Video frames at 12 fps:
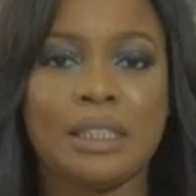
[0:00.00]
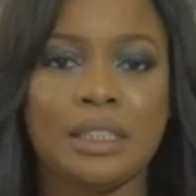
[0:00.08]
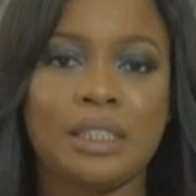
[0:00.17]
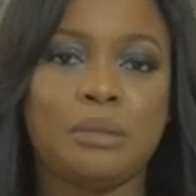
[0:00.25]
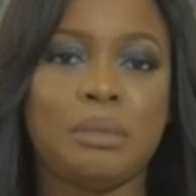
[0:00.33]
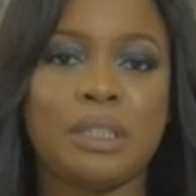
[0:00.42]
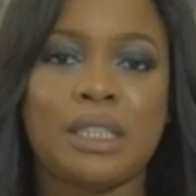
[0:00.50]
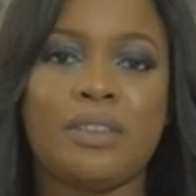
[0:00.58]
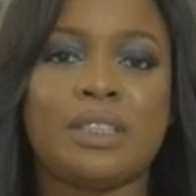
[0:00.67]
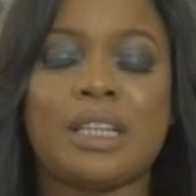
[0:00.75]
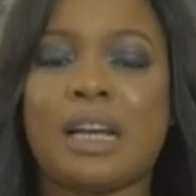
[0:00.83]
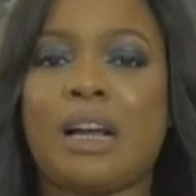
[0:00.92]
GTB
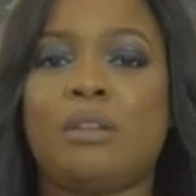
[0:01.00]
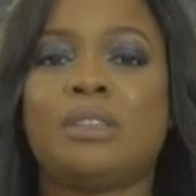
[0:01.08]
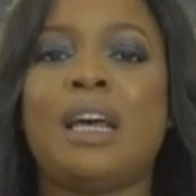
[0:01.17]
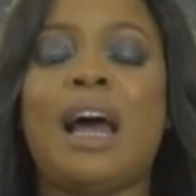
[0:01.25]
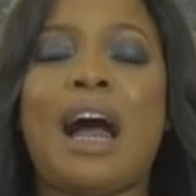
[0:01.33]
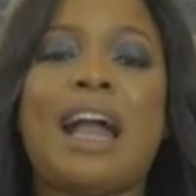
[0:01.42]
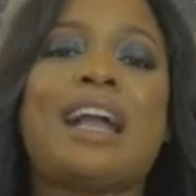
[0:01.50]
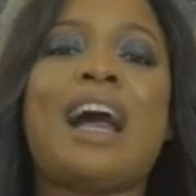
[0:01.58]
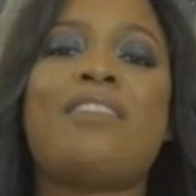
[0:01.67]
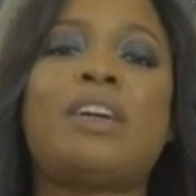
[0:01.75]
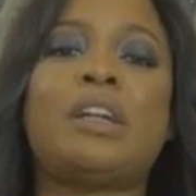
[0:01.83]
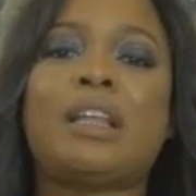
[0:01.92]
savings account. I can
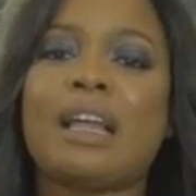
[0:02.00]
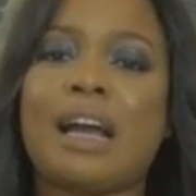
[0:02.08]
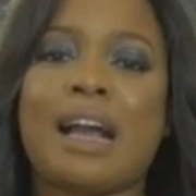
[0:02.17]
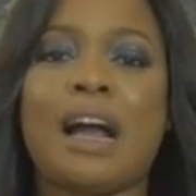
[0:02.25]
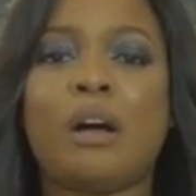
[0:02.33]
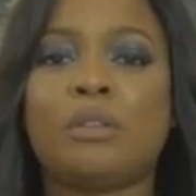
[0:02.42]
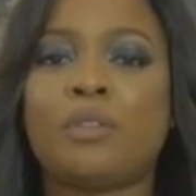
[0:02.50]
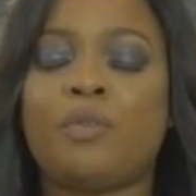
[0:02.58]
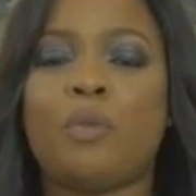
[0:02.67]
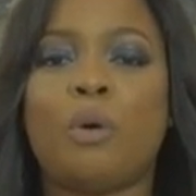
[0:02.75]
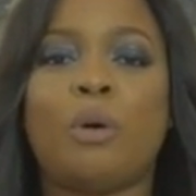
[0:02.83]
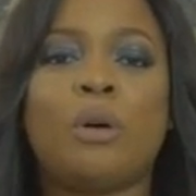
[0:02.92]
have another account
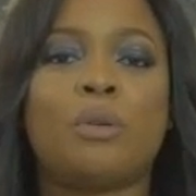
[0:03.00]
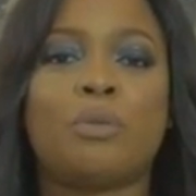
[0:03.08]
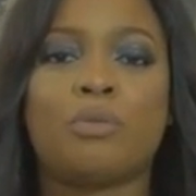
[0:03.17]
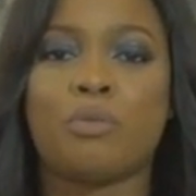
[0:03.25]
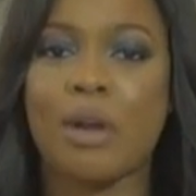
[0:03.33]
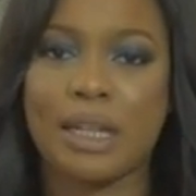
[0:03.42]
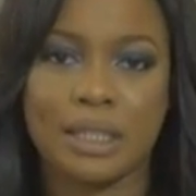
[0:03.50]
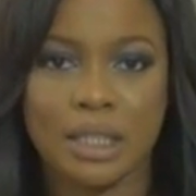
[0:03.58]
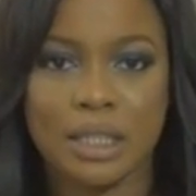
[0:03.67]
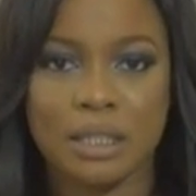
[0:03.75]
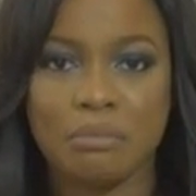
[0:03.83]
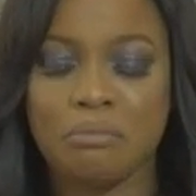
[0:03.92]
for
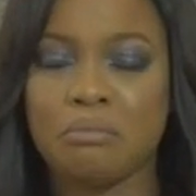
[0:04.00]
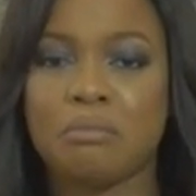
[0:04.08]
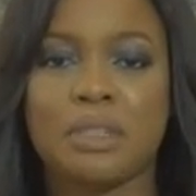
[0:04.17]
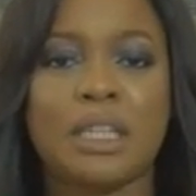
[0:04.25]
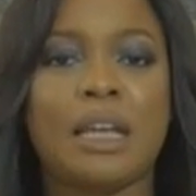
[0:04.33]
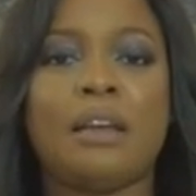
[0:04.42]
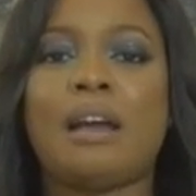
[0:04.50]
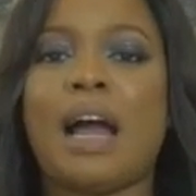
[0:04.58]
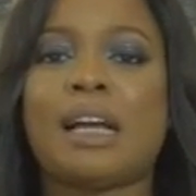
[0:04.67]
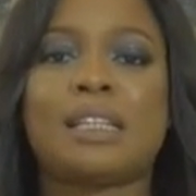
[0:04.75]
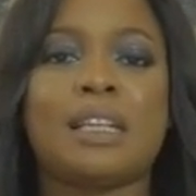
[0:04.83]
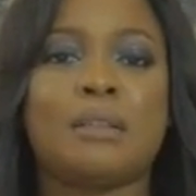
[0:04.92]
rent, say
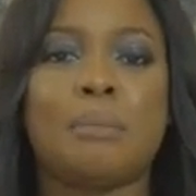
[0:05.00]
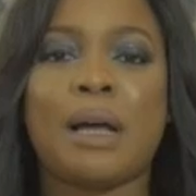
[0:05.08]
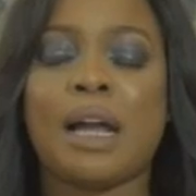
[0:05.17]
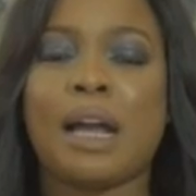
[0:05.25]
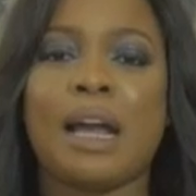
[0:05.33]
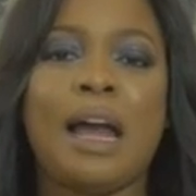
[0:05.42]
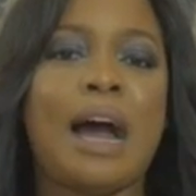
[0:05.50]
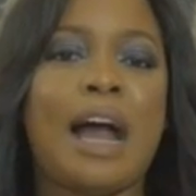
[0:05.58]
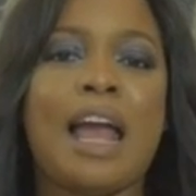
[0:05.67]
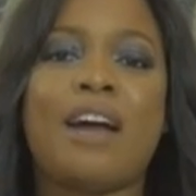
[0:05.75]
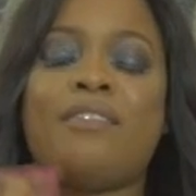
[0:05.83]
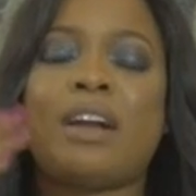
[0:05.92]
Access Bank.
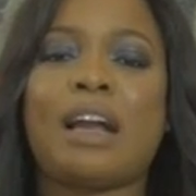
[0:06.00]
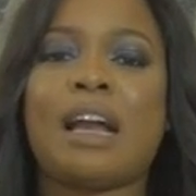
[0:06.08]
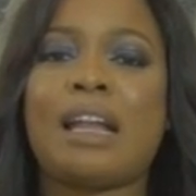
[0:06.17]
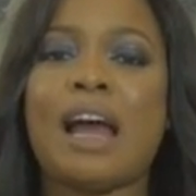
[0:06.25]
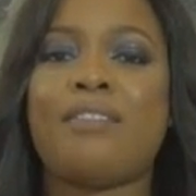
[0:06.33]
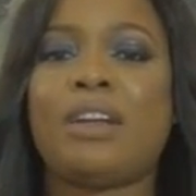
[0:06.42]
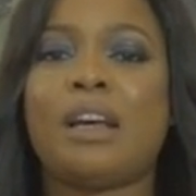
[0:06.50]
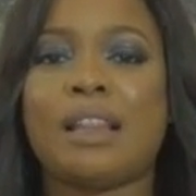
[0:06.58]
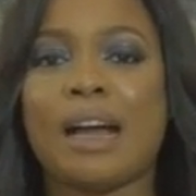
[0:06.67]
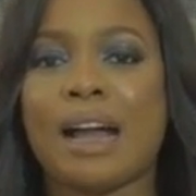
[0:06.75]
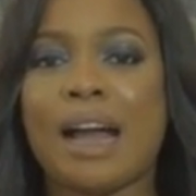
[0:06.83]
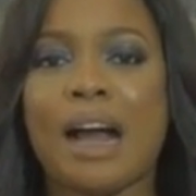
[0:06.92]
Can have
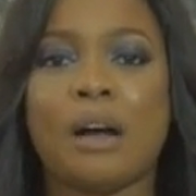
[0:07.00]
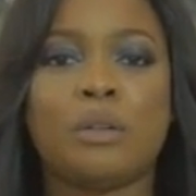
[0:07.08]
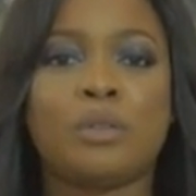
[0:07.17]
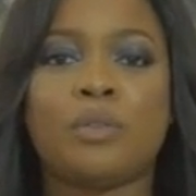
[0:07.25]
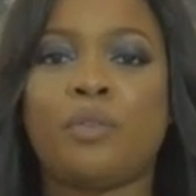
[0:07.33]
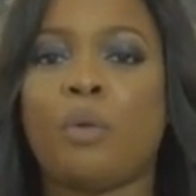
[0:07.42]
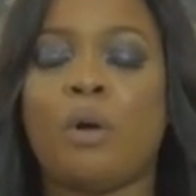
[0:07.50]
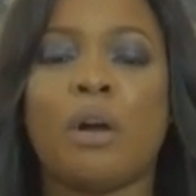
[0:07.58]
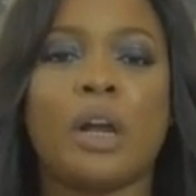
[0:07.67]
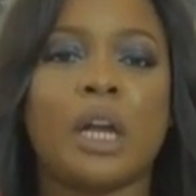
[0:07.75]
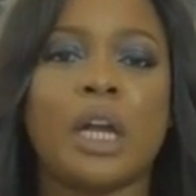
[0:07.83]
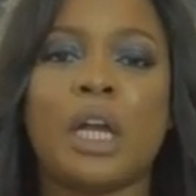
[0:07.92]
another account
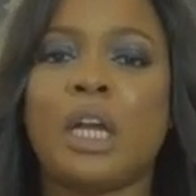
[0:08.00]
for